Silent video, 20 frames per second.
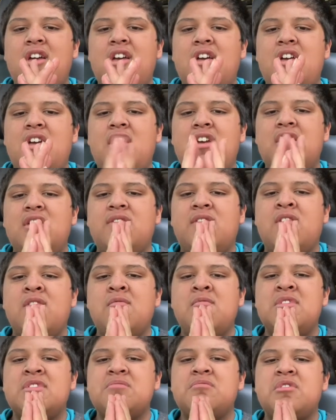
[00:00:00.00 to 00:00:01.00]
and have given
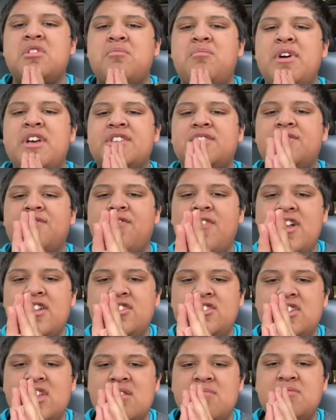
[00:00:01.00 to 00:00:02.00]
me some of the best
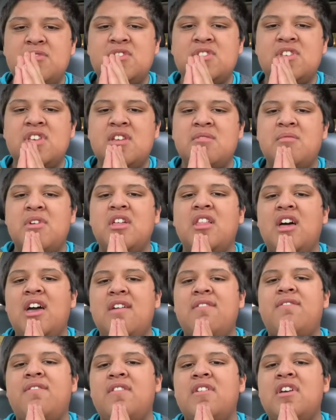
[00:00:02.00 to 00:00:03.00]
friendships in my
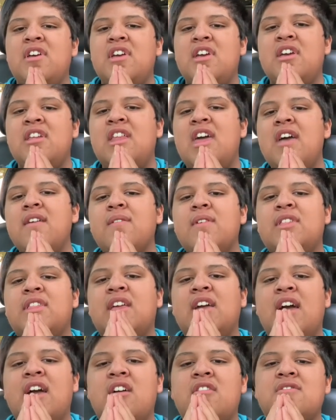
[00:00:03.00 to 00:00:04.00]
life, and
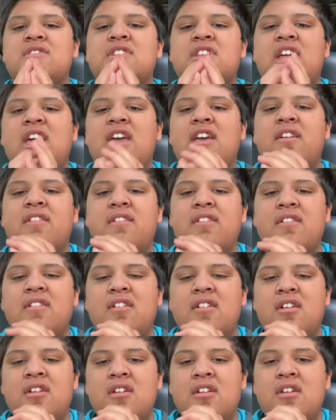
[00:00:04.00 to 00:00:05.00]
everything I own today
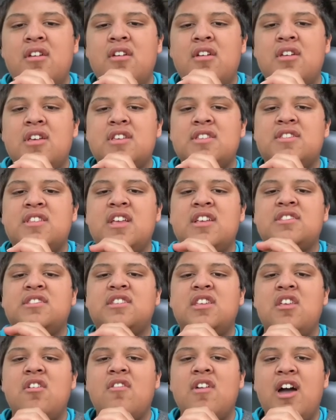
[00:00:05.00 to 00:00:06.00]
is thanks
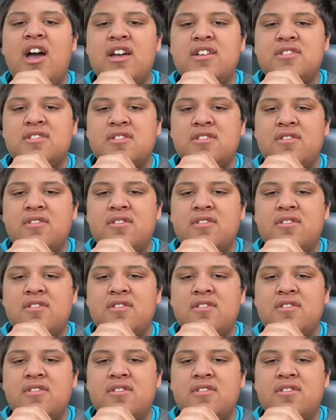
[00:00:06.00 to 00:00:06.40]
to you guys.